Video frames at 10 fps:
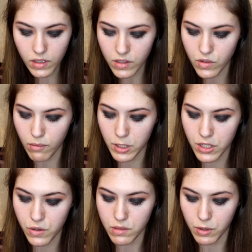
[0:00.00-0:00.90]
So what I'm going to
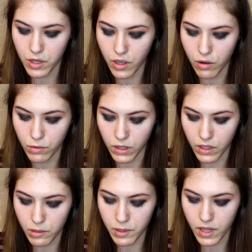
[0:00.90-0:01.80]
do is I'm going to go in with a
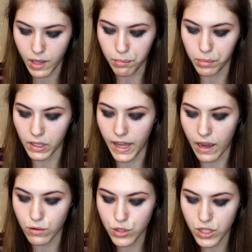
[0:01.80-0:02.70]
little bit of that
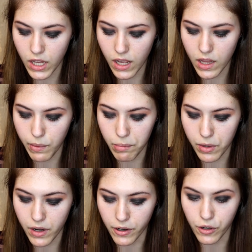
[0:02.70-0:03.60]
Blau shade that we
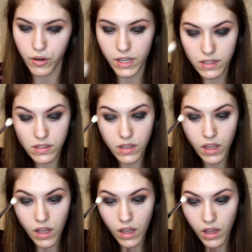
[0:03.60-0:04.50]
put on our crease,
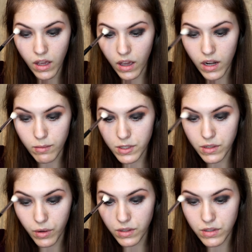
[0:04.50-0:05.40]
and I'm just
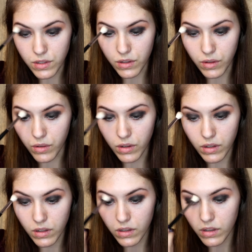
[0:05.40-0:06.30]
going to
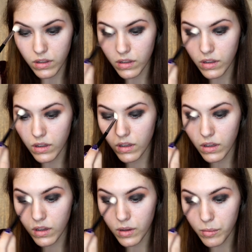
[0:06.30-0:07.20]

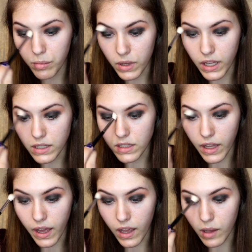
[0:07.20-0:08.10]
blend
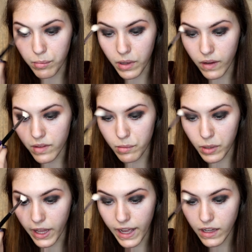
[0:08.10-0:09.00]
that above the
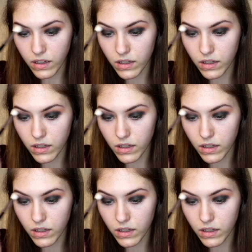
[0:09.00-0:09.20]
black